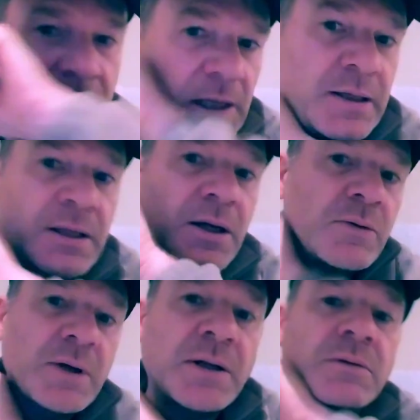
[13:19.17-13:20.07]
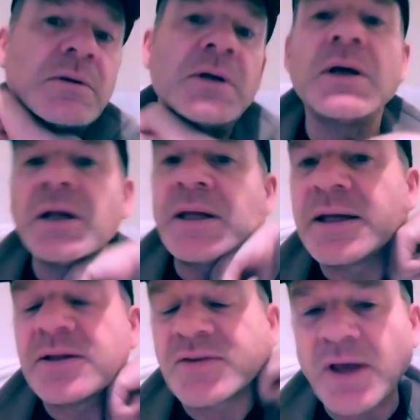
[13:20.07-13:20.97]
and clean
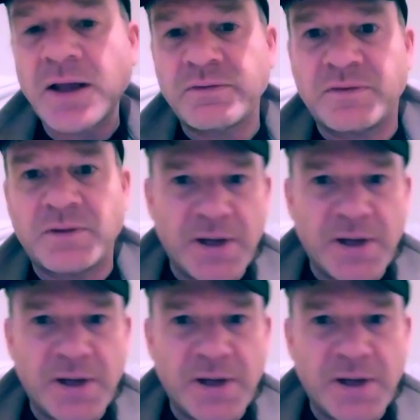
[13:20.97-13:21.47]
itself